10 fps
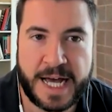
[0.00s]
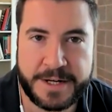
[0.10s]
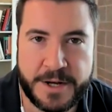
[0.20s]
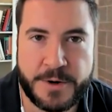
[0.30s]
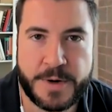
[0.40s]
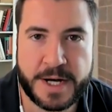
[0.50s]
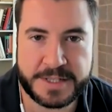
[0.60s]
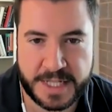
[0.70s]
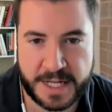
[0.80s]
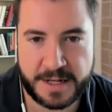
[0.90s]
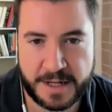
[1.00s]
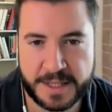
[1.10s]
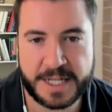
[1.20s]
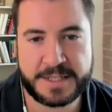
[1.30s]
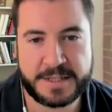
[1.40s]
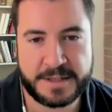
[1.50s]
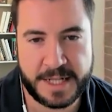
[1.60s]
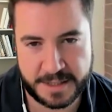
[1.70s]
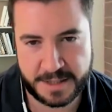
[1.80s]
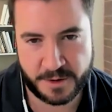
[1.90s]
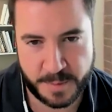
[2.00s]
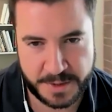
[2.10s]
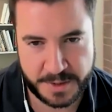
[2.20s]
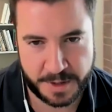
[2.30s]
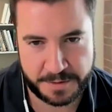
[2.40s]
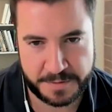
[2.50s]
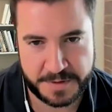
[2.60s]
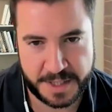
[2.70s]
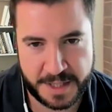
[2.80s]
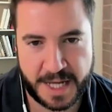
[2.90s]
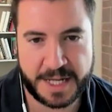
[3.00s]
I know I said I liked net zero by 2050.